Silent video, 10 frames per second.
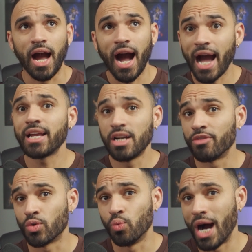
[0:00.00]
I
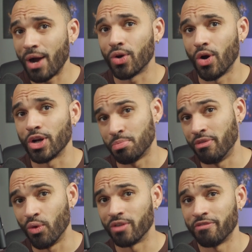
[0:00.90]
covered Wild Hearts
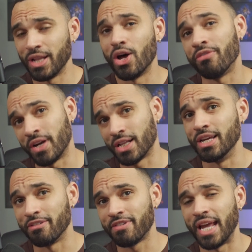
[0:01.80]
before it fell off a
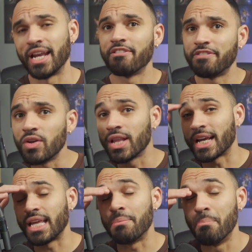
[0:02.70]
cliff, and I feel
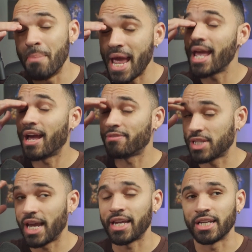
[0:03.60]
like they may have
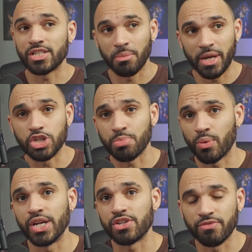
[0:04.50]
taken some
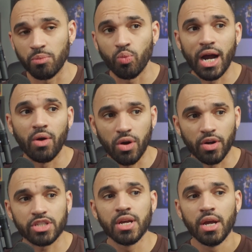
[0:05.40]
inspiration from Wild
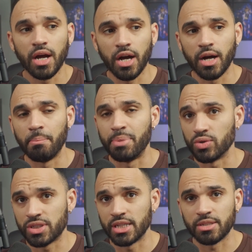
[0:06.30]
Hearts
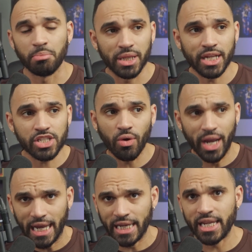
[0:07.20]
build system. But let's go
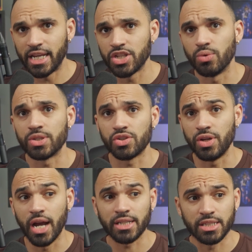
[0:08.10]
ahead and get into it so you
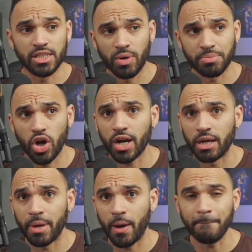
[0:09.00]
guys can see what I'm talking about.